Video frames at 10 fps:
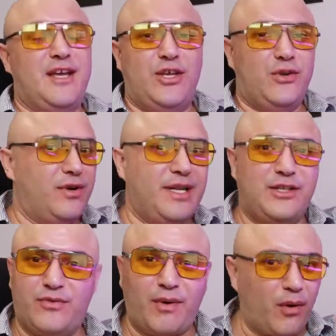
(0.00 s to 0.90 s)
you don't need
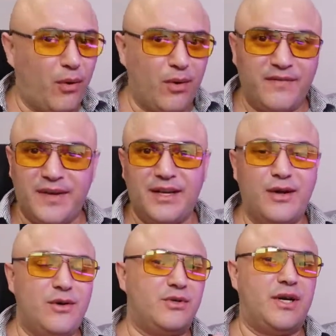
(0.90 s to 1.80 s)
to record
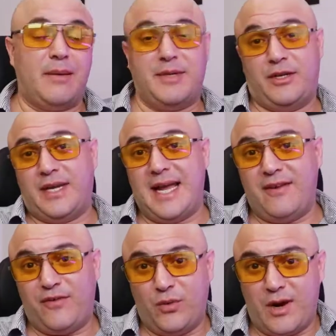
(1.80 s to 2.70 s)
videos, or, I mean, you can
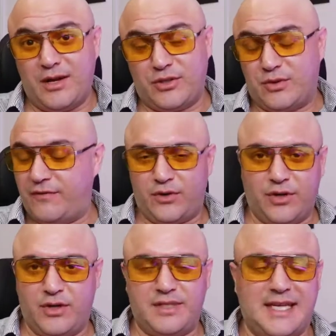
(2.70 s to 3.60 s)
if you want to, if you're
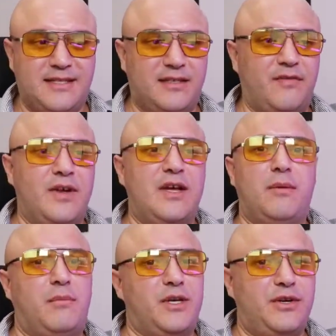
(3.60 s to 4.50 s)
good at that stuff,
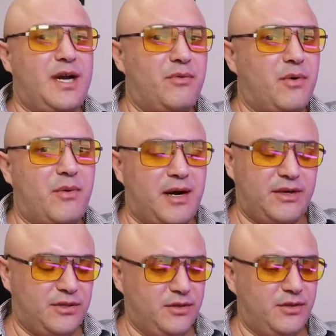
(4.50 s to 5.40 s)
but you're not
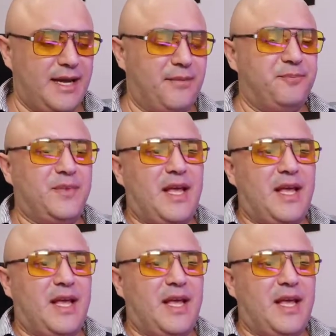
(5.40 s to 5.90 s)
required to do that.